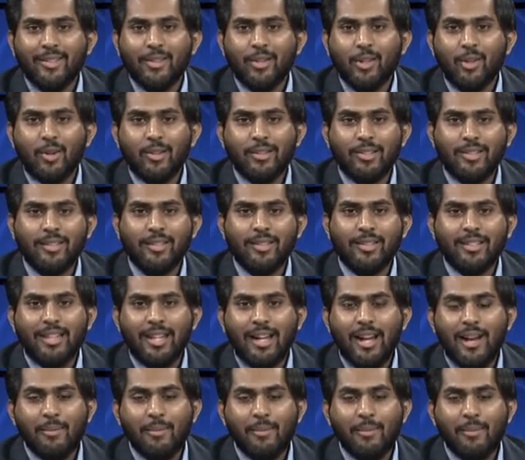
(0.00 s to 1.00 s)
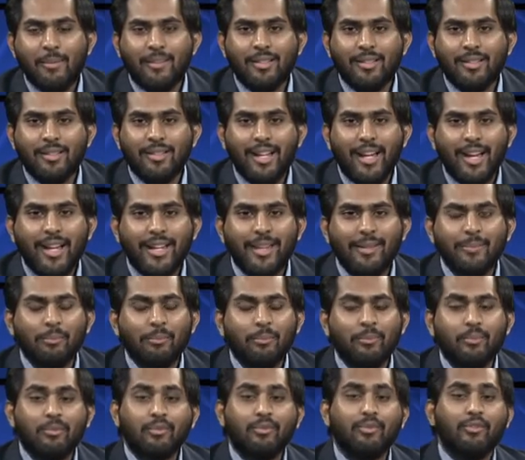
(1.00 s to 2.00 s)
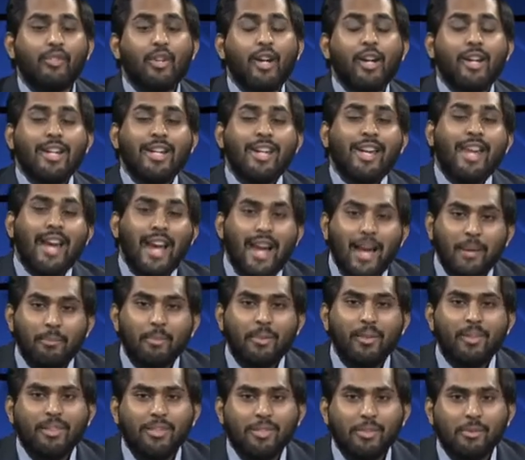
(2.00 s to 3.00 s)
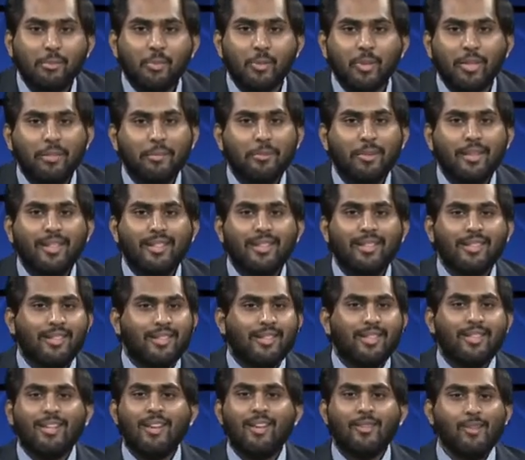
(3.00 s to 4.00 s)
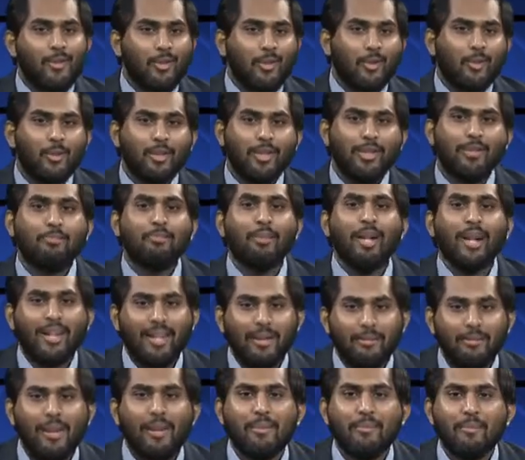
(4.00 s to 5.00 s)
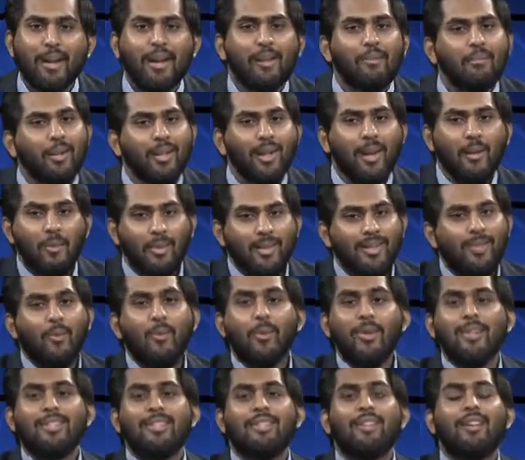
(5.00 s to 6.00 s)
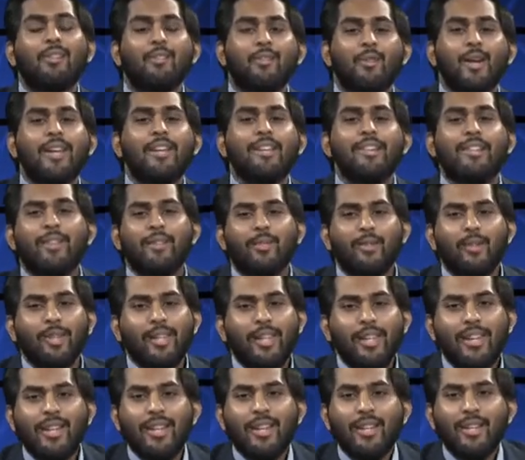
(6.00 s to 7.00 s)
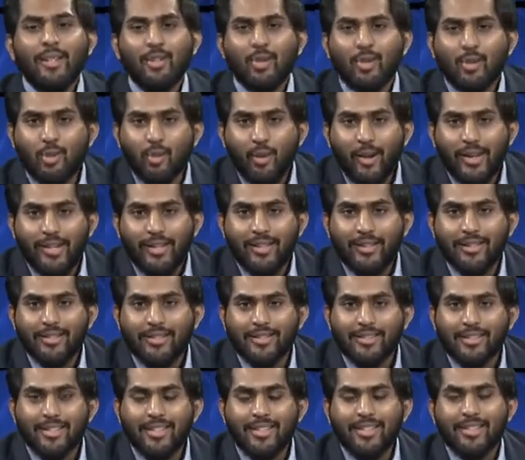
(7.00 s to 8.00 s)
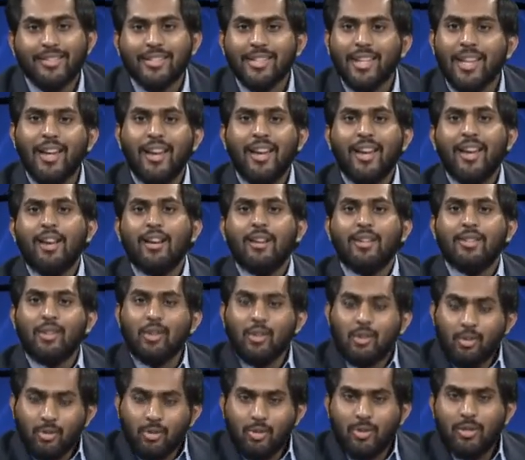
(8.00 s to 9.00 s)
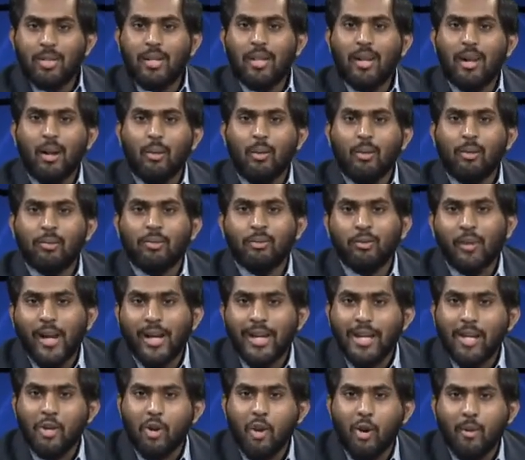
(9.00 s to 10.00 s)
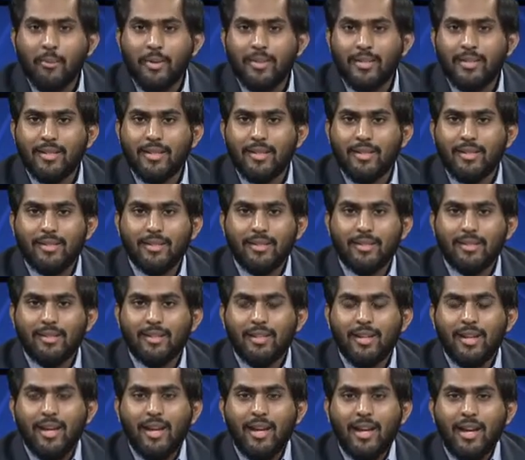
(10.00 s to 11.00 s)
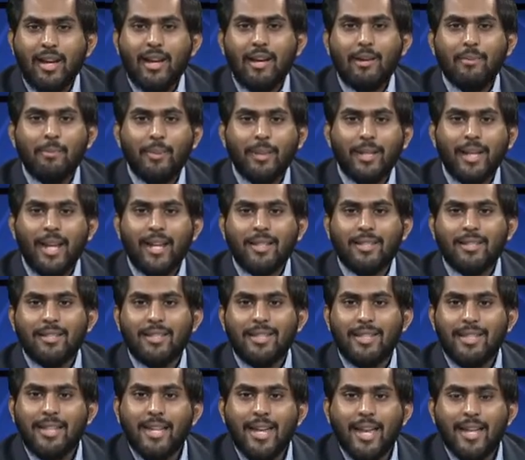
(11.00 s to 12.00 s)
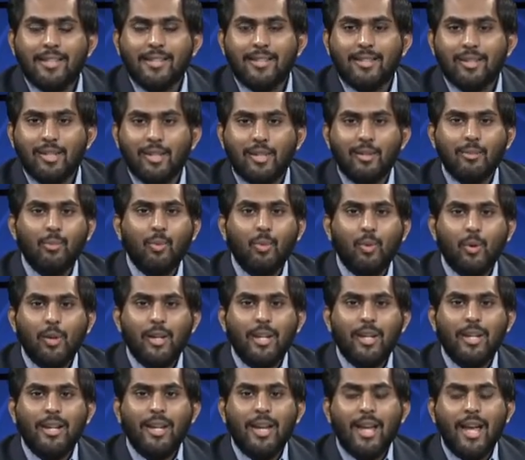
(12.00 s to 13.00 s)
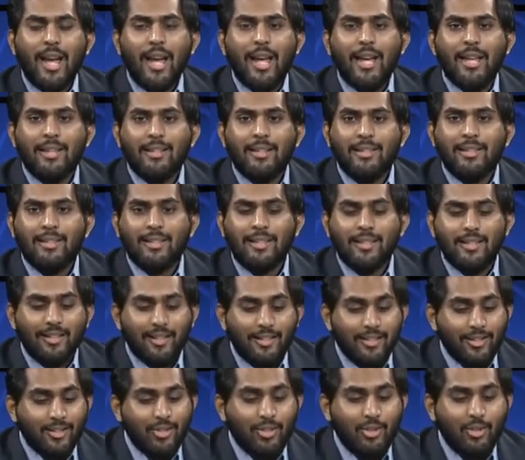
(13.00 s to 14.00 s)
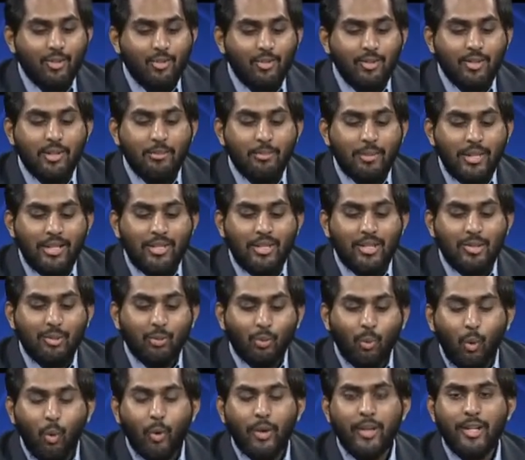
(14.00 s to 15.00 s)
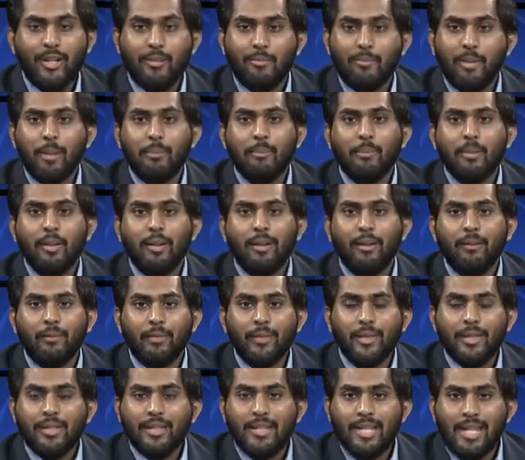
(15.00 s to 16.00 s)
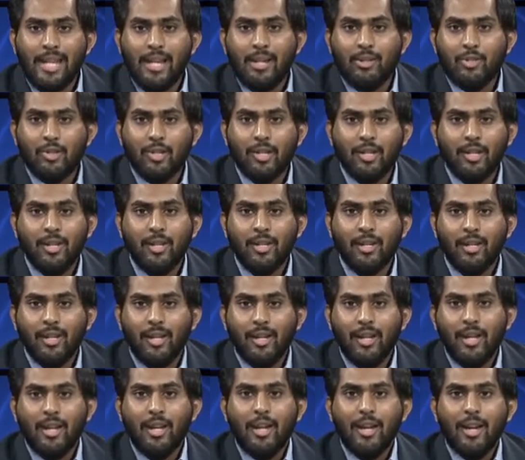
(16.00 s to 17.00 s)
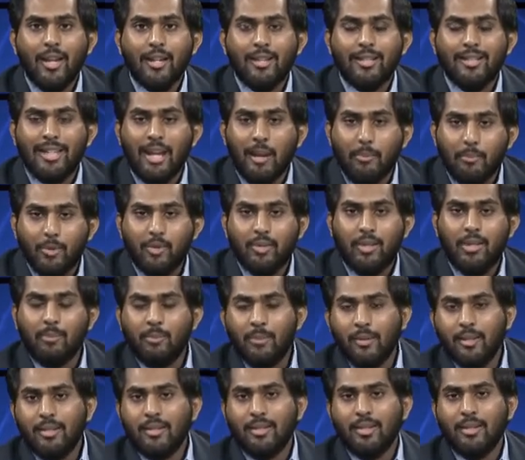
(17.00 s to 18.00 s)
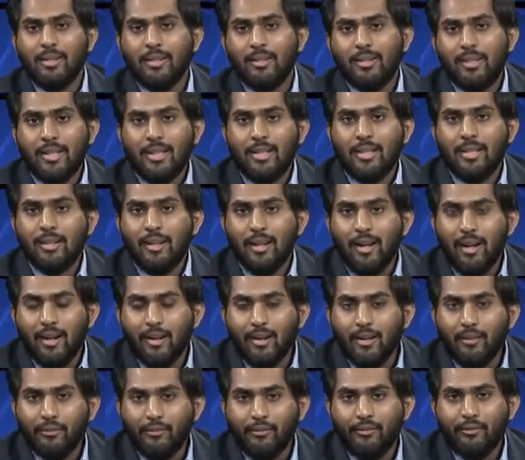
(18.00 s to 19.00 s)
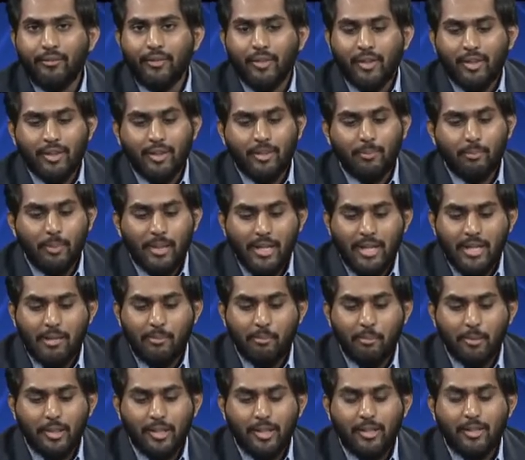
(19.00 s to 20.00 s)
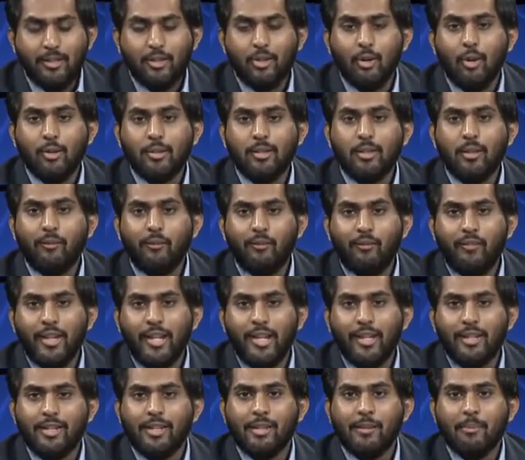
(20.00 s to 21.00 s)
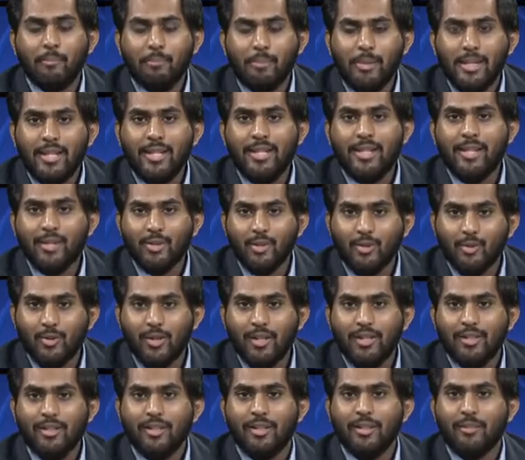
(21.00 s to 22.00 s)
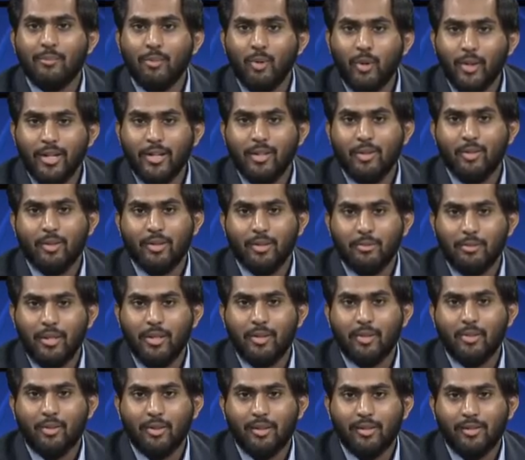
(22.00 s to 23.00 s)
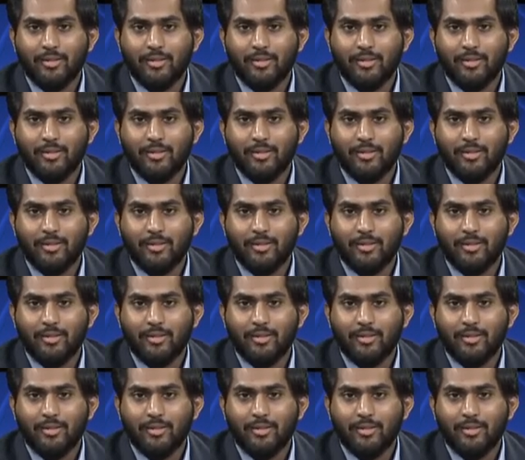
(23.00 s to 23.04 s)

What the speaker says: Content Capital. I am very happy this morning because current rule is back in my mind, but I won't go into that right now. Joining us is usually our Friday commentator, but as a guest this morning, as soon-to-be sworn-in member of the THA, Deputy Political Leader of the PDP, Dr. Faith B. Israel. Good morning, Dr. B. Israel.